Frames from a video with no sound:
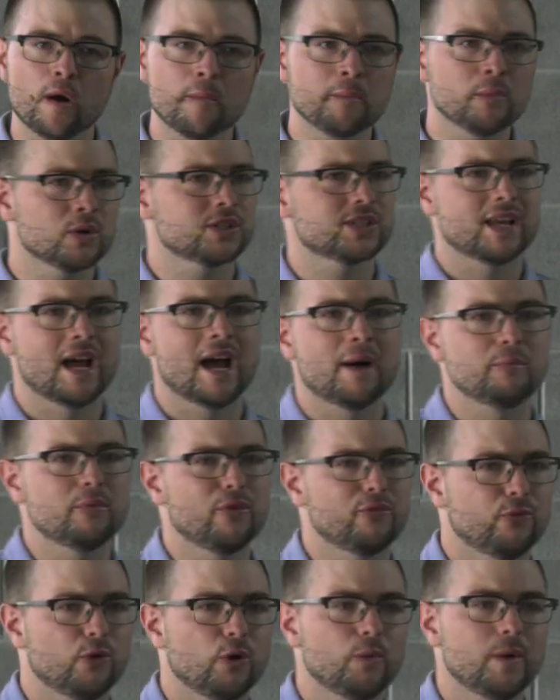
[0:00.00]
one more time
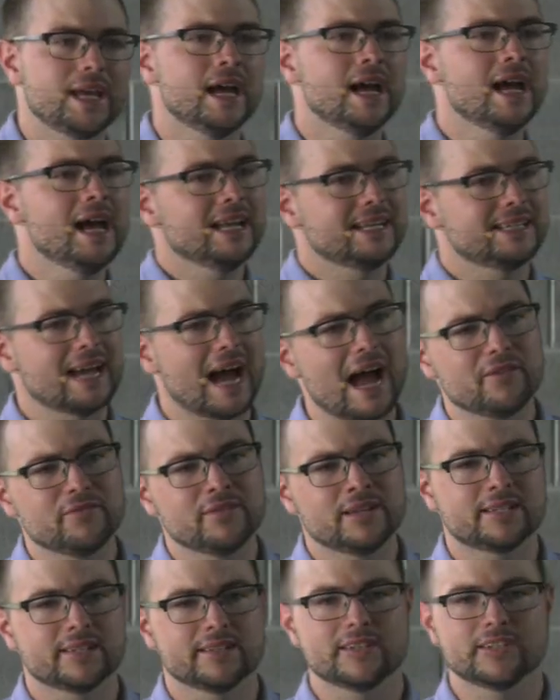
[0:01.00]
before we dive
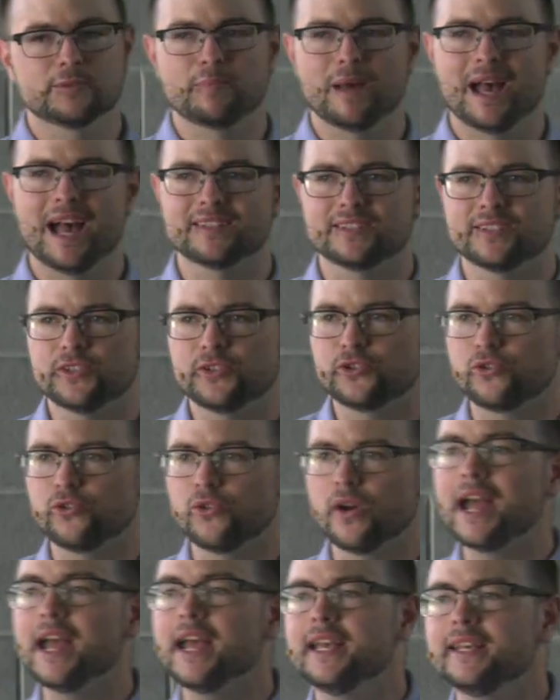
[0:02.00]
into this passage.
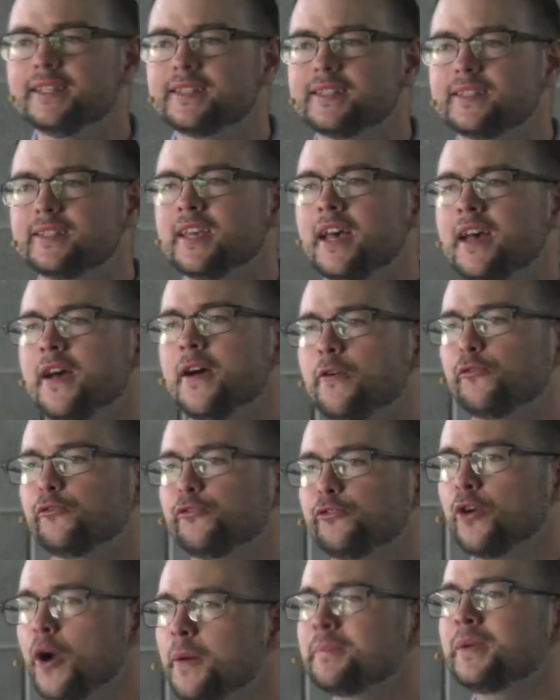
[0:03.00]
Grace
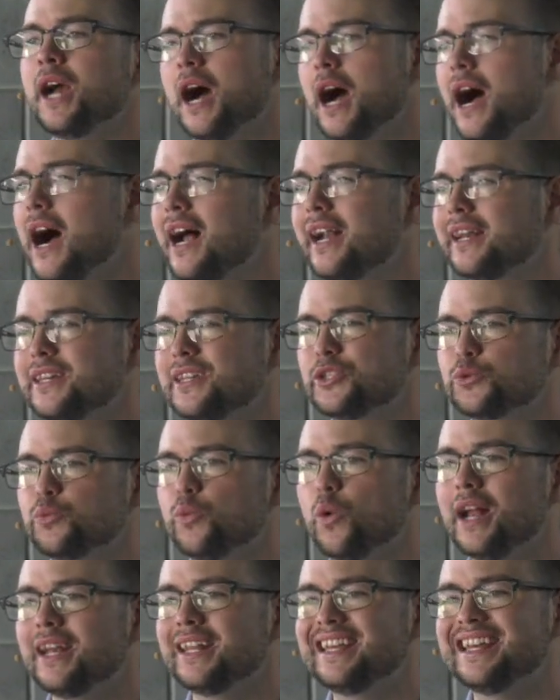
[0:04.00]
from God is
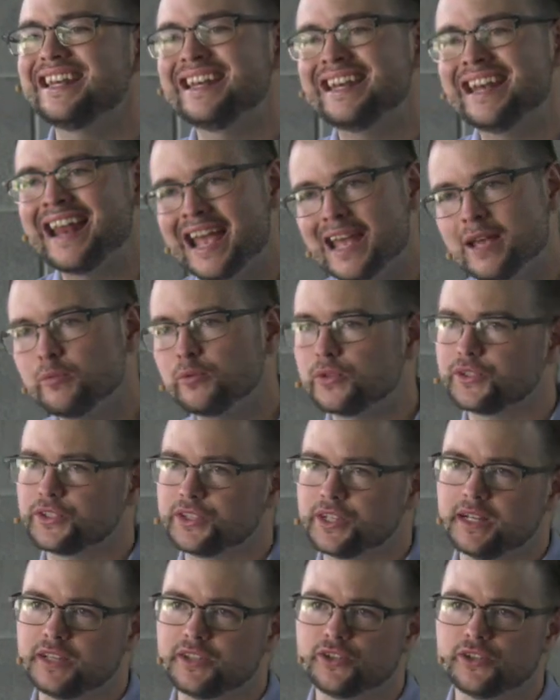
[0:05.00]
what
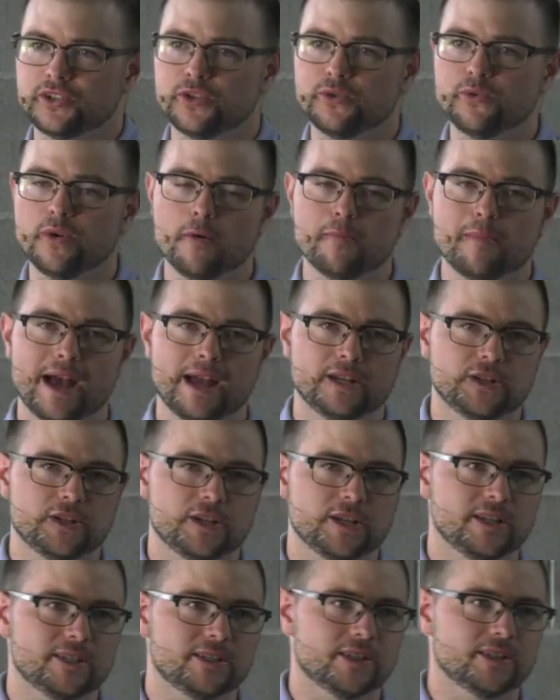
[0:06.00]
enables us to obey
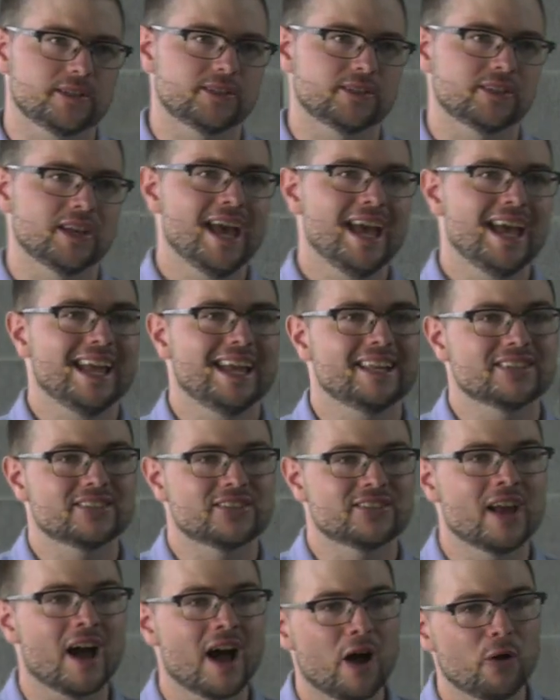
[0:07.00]
Jesus. It
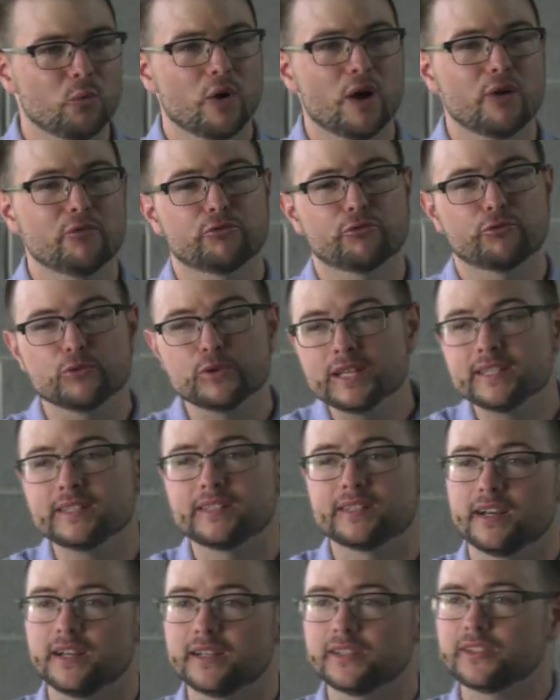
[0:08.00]
is not what
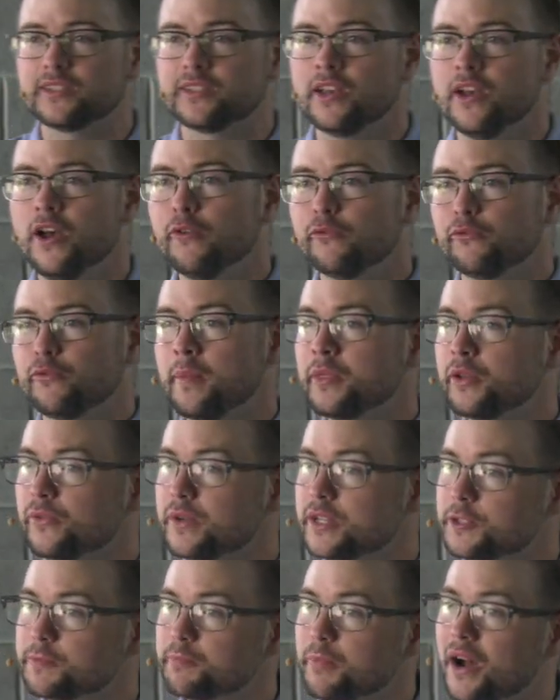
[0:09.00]
frees us from the
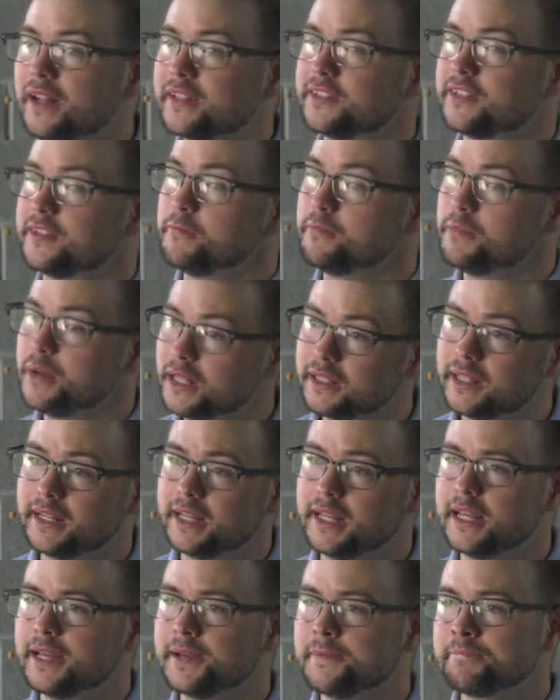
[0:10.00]

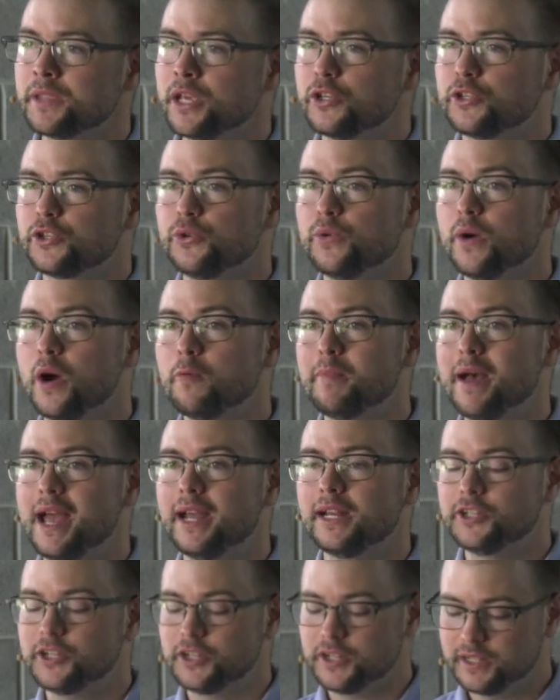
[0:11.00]
responsibility to
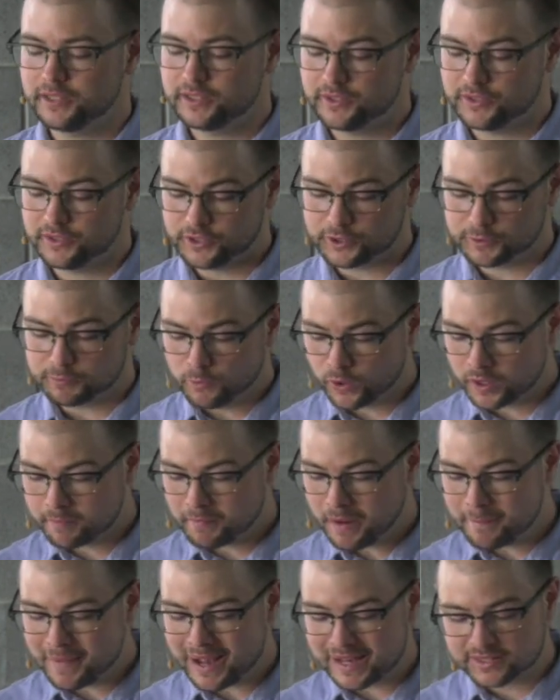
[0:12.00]
obey Jesus. This morning,
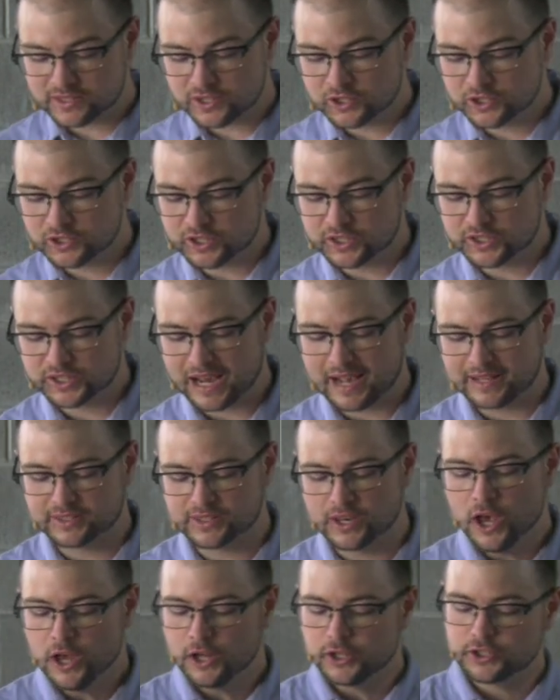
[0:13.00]
my message just
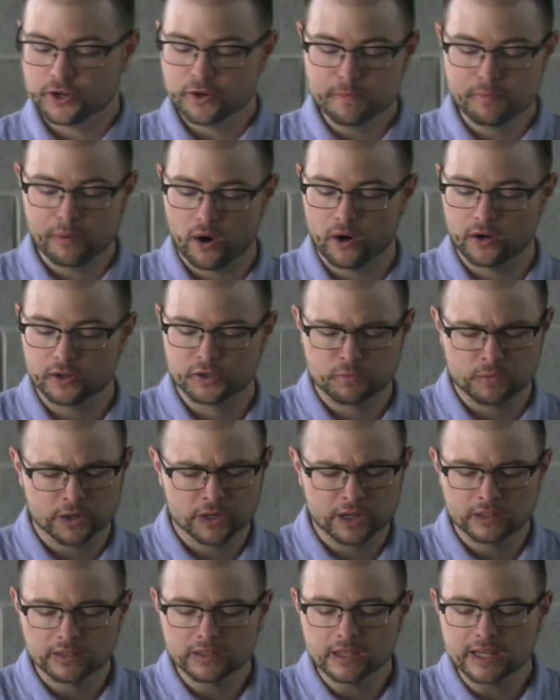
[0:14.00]
has two parts. We're
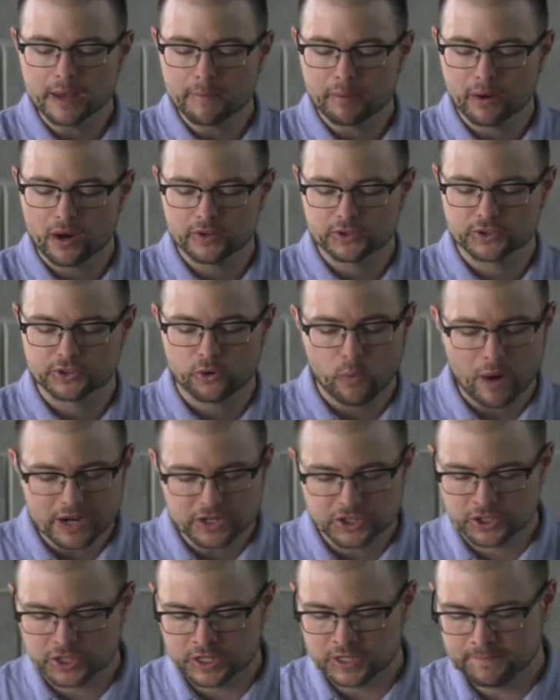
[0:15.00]
going to look at Paul's
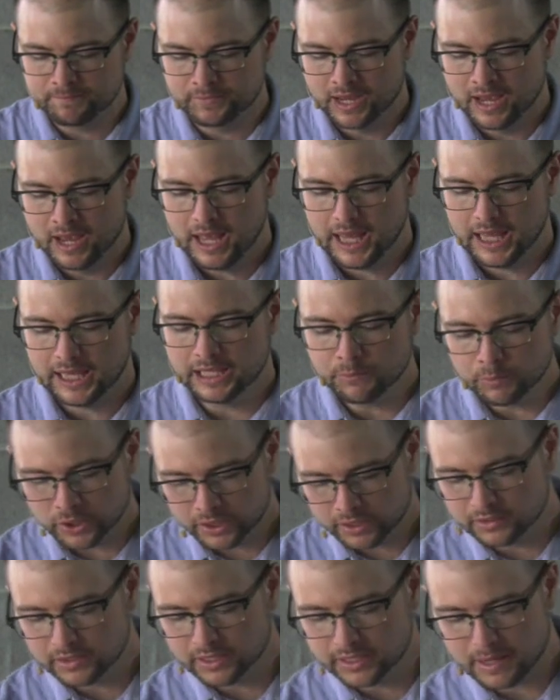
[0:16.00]
question, and then we're
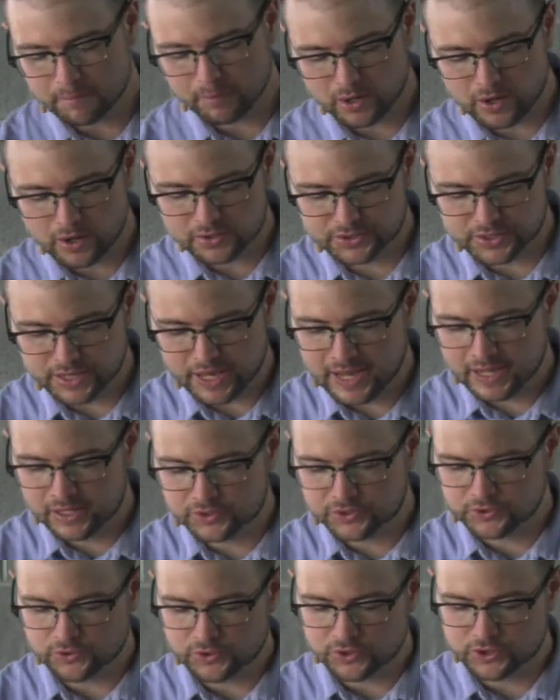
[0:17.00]
going to look at Paul's
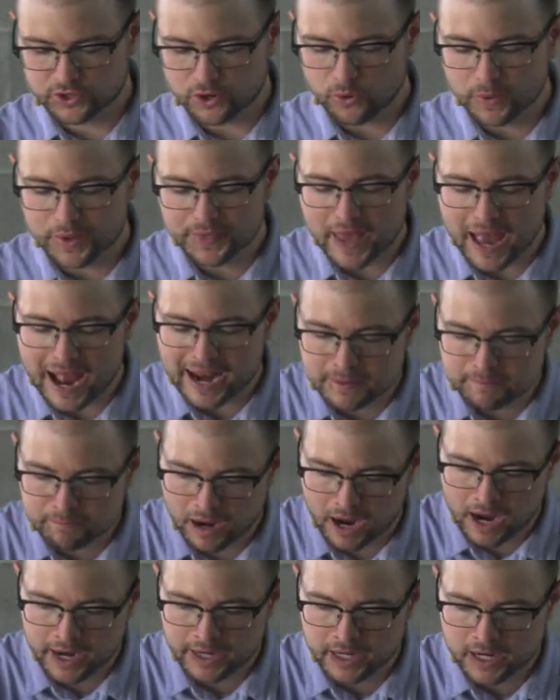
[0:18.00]
answer. So with that in
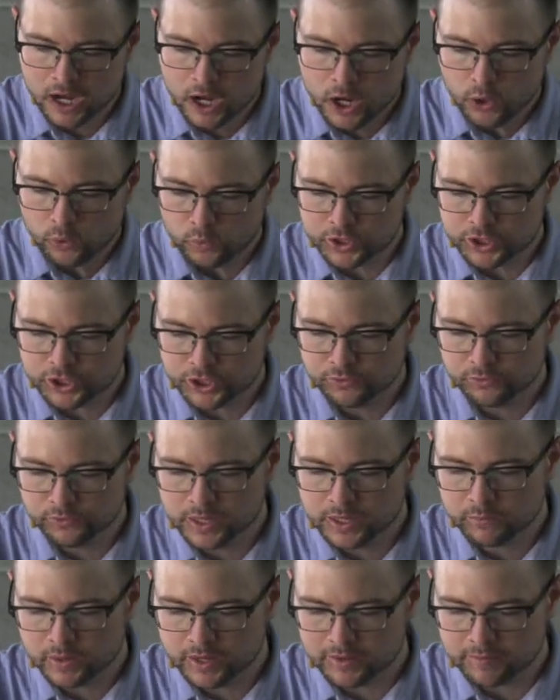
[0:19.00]
mind, would you
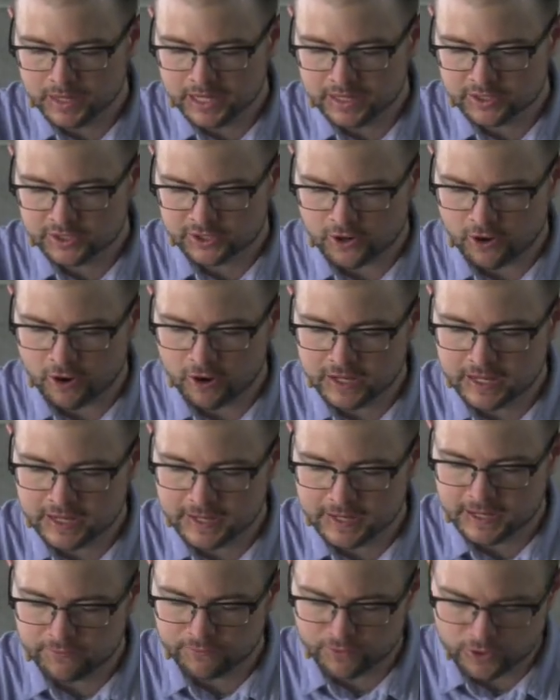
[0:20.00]
read with me,
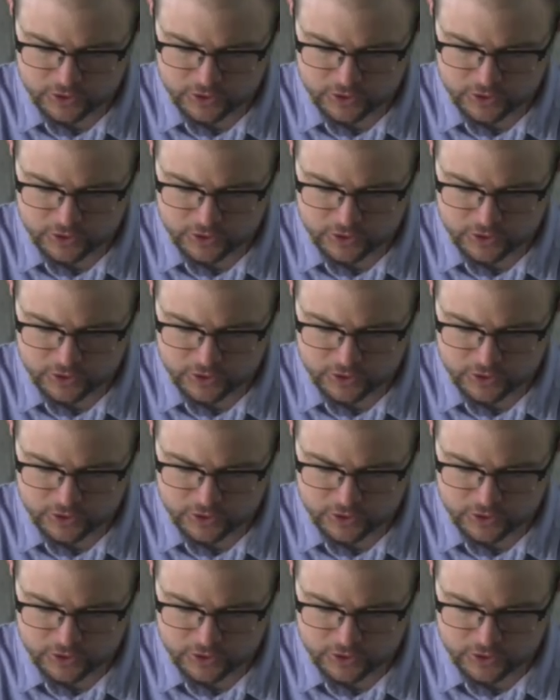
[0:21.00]
starting in